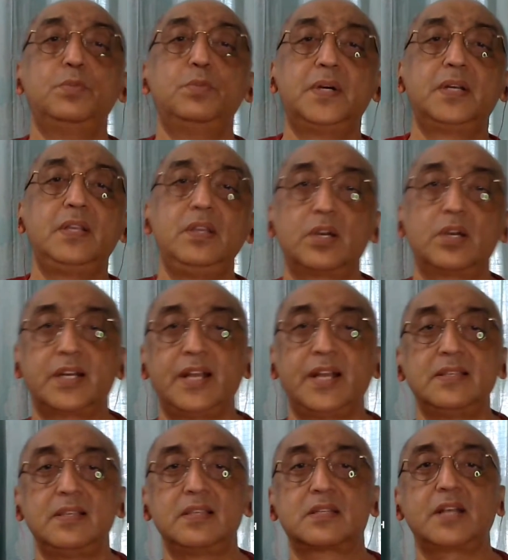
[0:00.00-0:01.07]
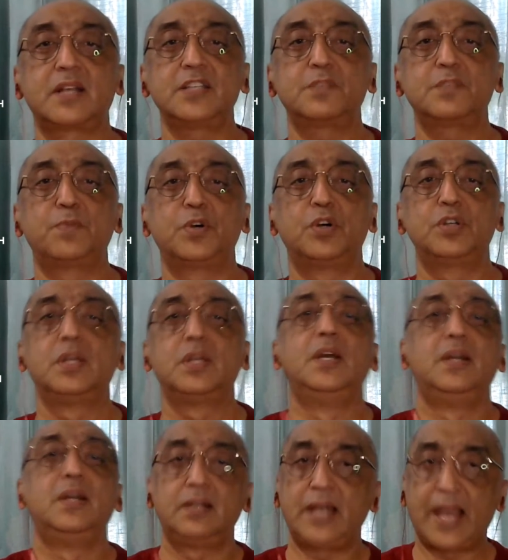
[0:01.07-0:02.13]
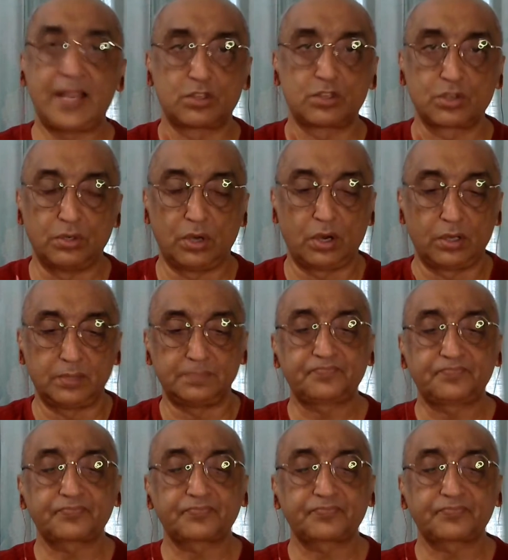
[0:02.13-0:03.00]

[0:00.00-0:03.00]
Uber reorganizes transport, and so on.